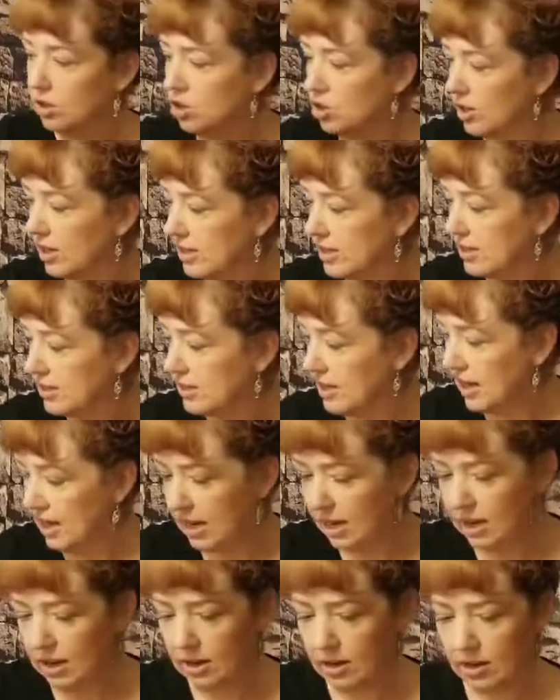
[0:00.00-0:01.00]
you can
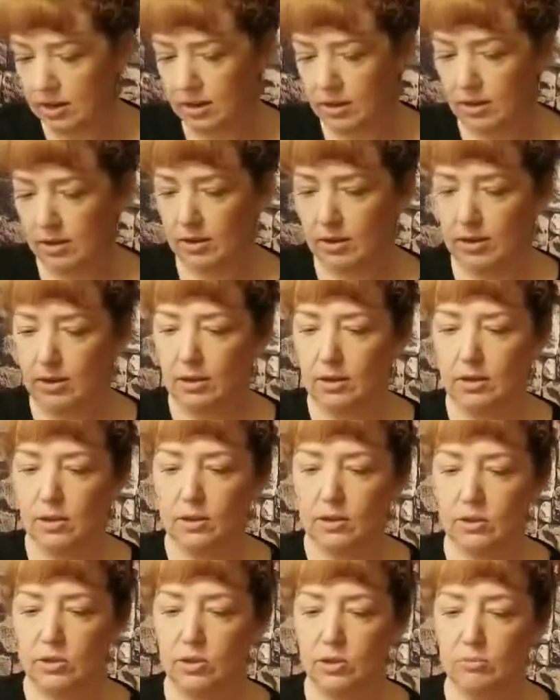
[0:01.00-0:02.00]
see
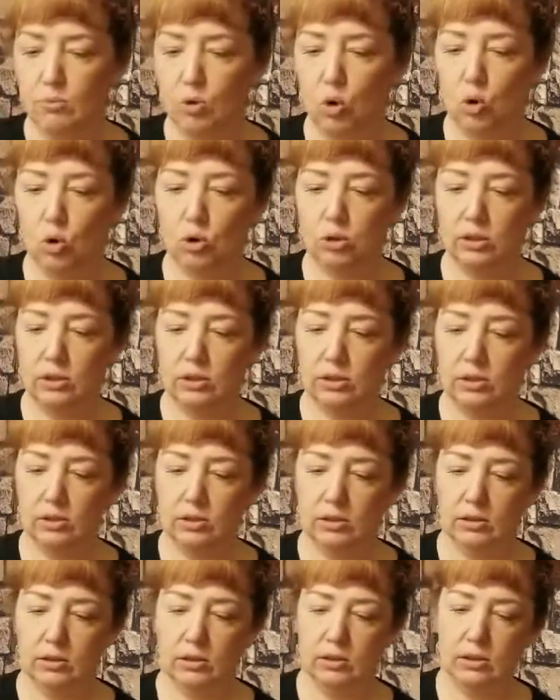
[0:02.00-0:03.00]
the mold,
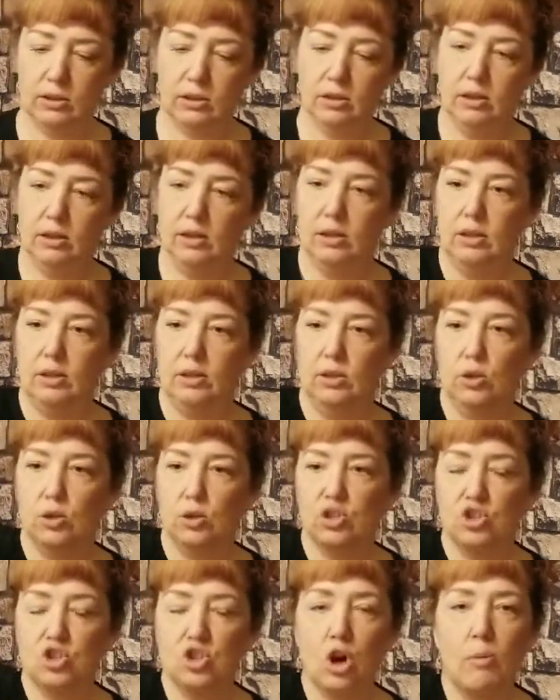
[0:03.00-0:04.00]

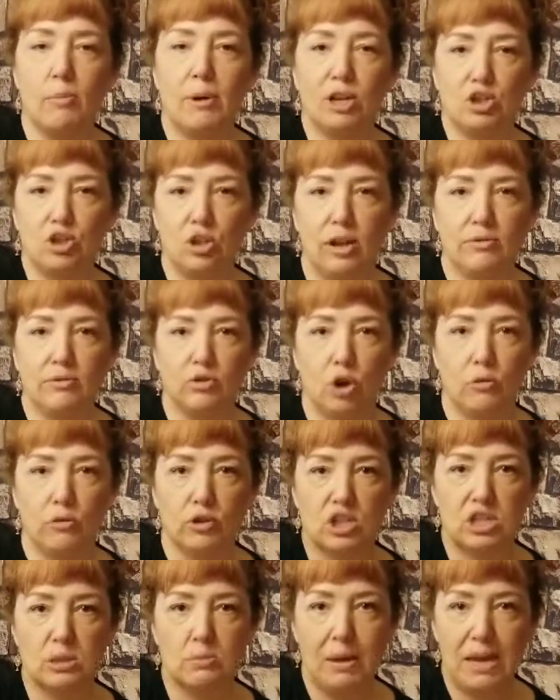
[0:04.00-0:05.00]
there's so much
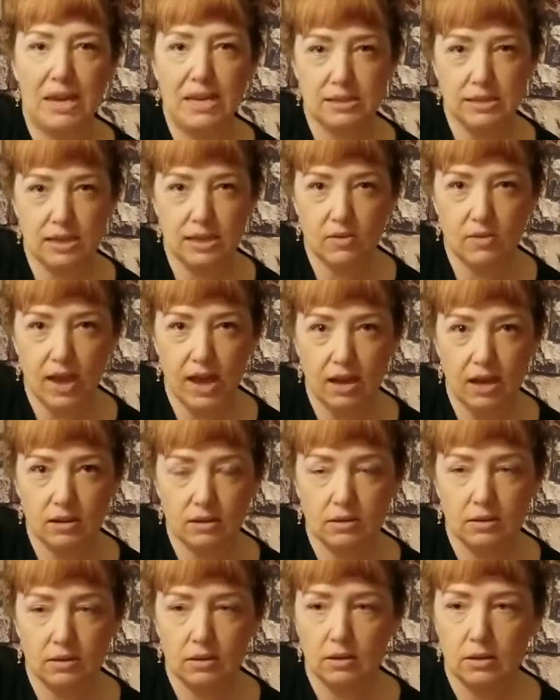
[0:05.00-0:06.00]
leftover space in
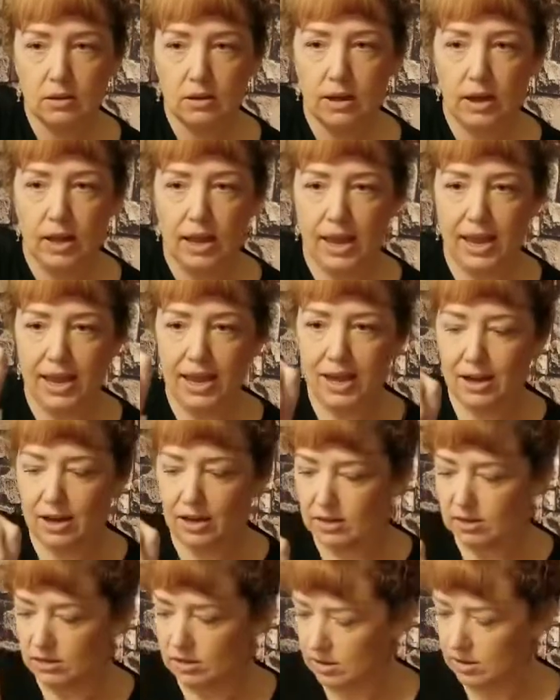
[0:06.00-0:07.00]
that.
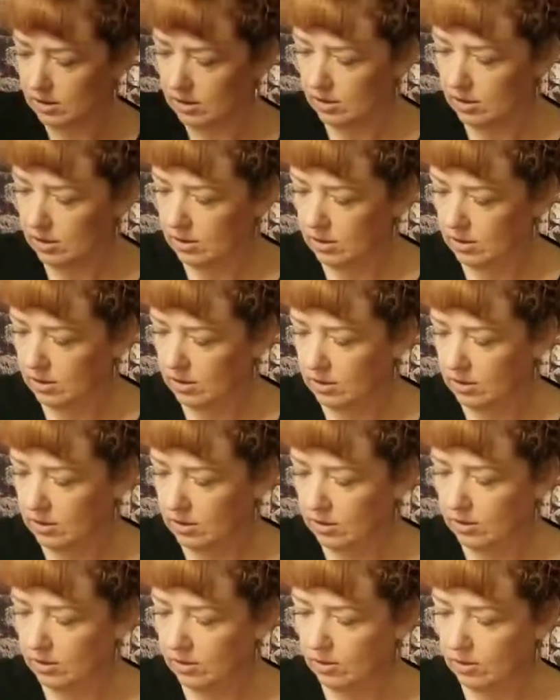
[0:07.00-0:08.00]
And
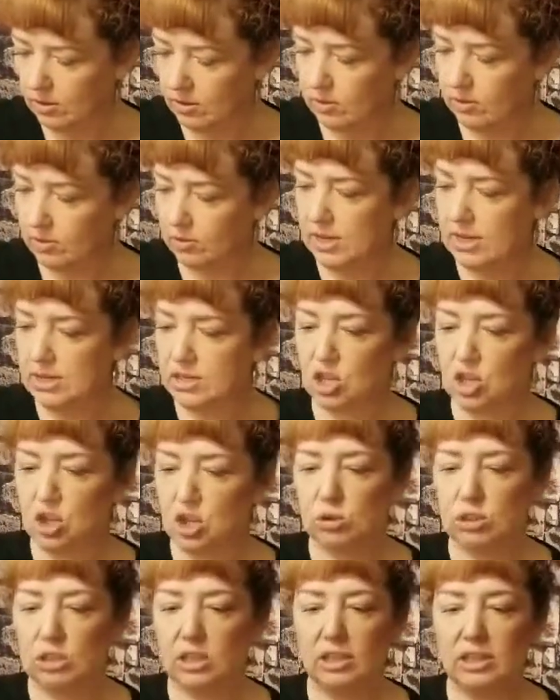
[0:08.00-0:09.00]
these
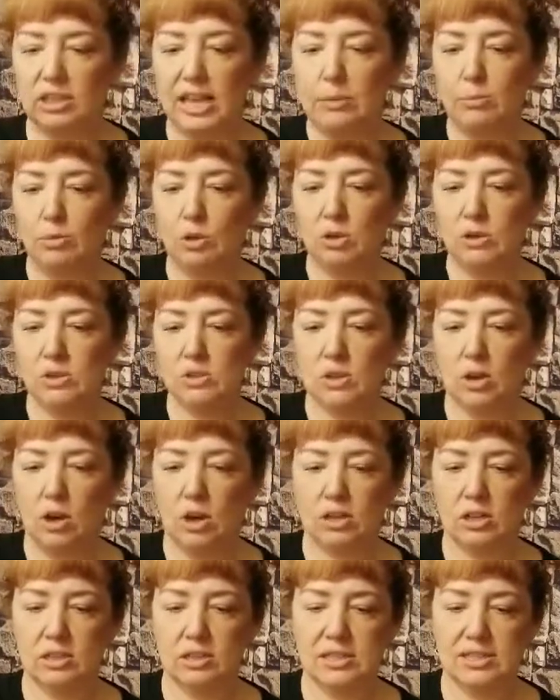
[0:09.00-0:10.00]
cute little labels
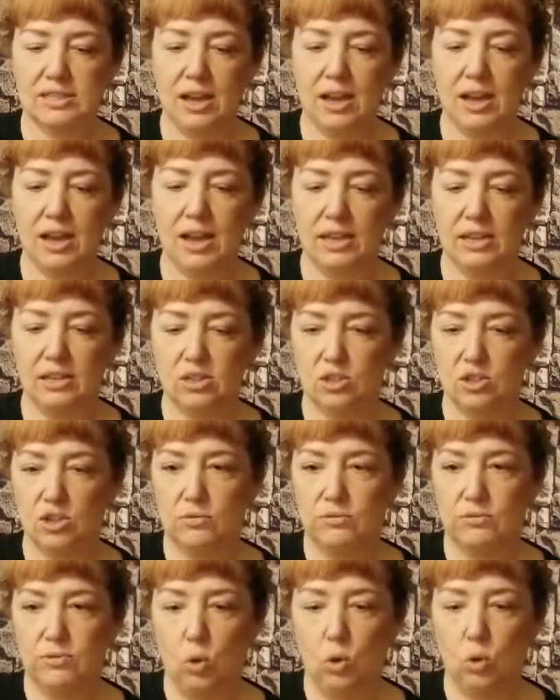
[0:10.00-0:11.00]
are designed
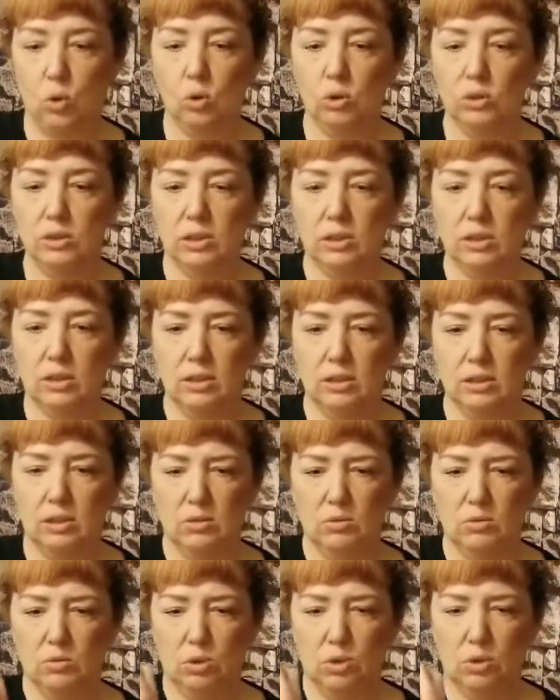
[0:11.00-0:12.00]
to fold.
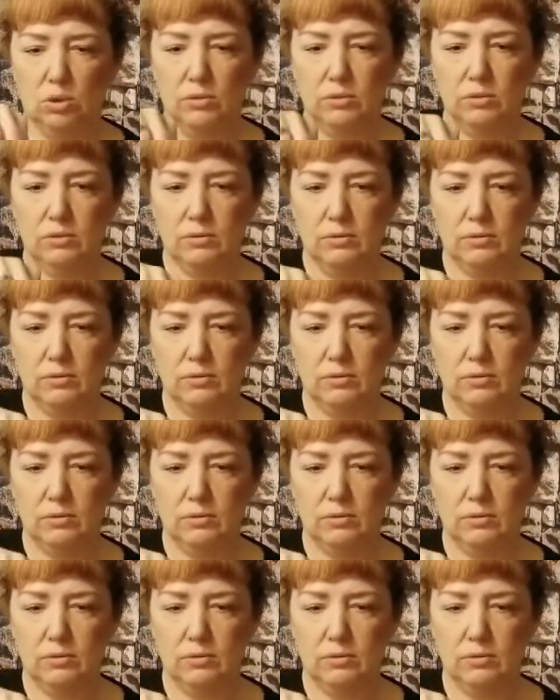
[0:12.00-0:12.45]
Well,